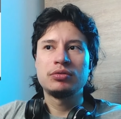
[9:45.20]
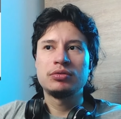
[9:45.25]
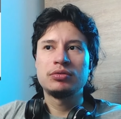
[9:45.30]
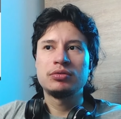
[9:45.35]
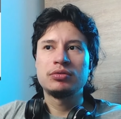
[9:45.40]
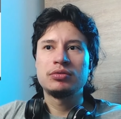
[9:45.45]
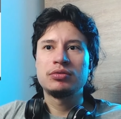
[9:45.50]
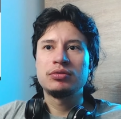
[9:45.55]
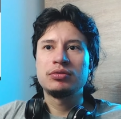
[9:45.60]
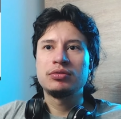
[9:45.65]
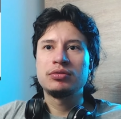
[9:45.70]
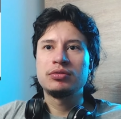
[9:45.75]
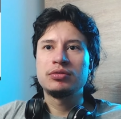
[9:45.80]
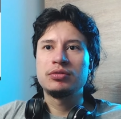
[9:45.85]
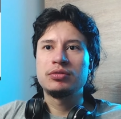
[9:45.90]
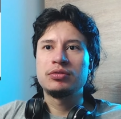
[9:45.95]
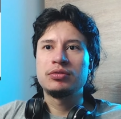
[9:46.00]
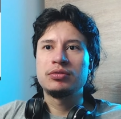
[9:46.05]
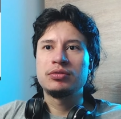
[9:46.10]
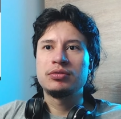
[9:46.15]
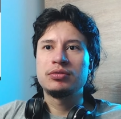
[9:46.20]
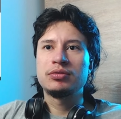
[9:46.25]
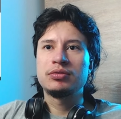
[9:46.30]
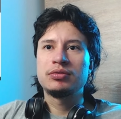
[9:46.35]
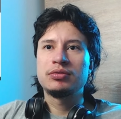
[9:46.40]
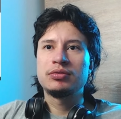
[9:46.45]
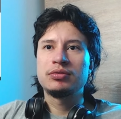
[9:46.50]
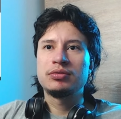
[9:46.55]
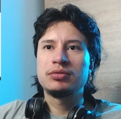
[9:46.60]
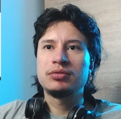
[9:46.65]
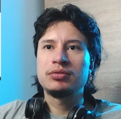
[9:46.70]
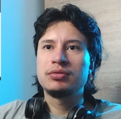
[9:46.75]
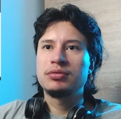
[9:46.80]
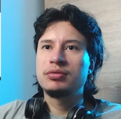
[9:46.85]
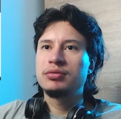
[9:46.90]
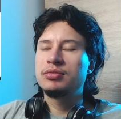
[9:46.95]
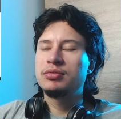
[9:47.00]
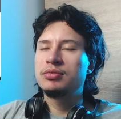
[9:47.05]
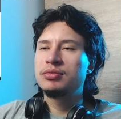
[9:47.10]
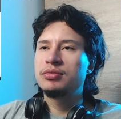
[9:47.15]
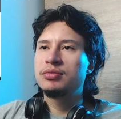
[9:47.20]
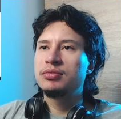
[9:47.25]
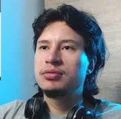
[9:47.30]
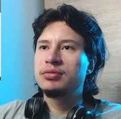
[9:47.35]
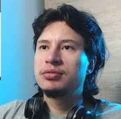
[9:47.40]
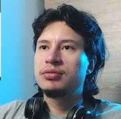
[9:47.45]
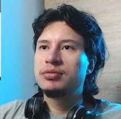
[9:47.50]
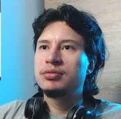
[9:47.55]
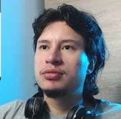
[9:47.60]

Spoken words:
(silence)